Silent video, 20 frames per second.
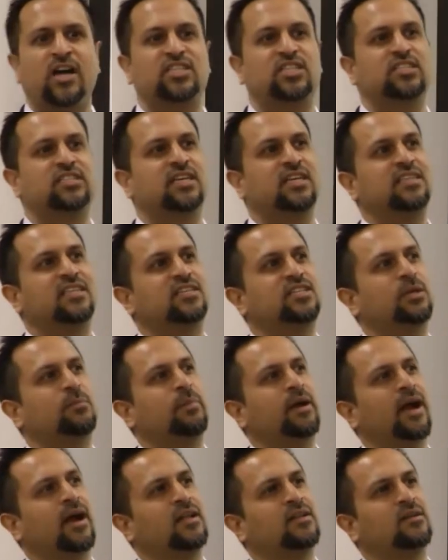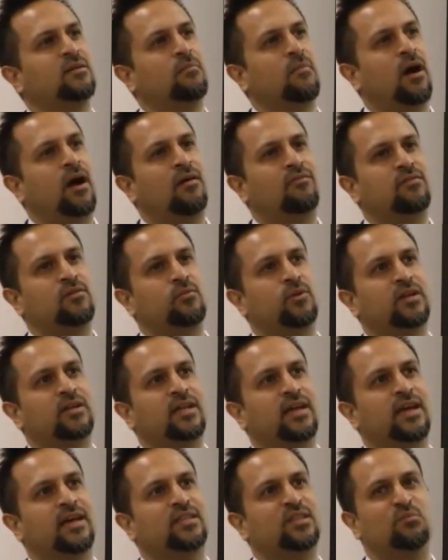she said that she began to marvel one
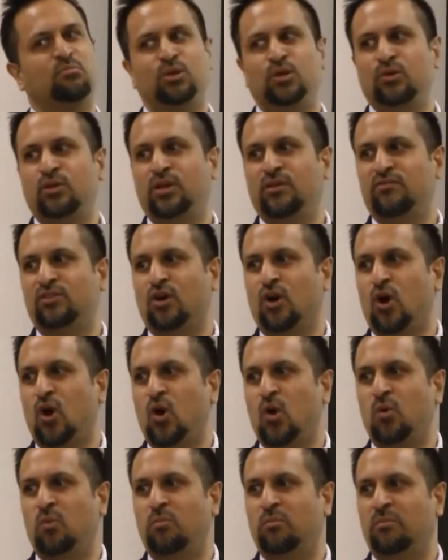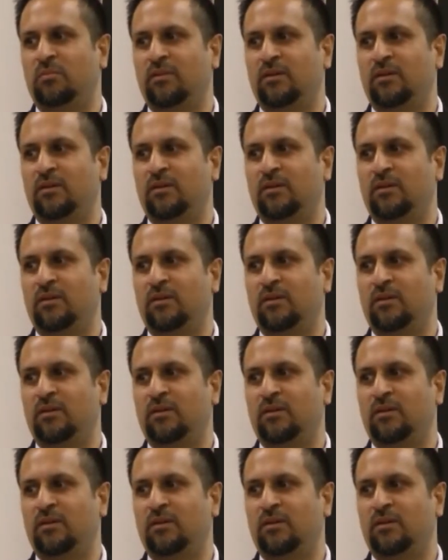day at the beauty of the home